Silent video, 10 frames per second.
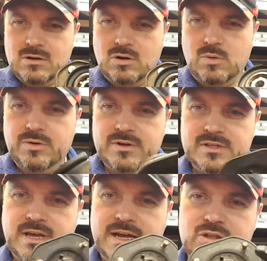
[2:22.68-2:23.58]
or whether
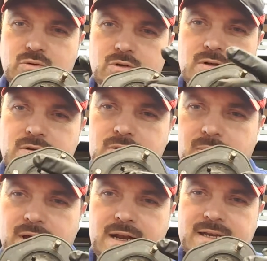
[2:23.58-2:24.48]
it's the actual
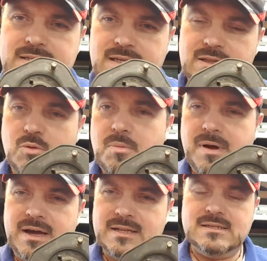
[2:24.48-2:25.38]
metallastic, the rubber
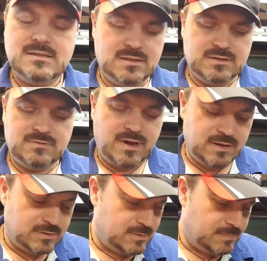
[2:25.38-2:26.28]
part that's
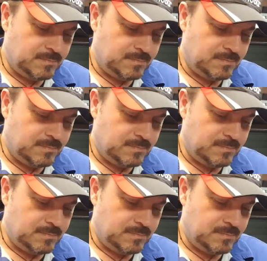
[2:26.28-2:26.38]
failed.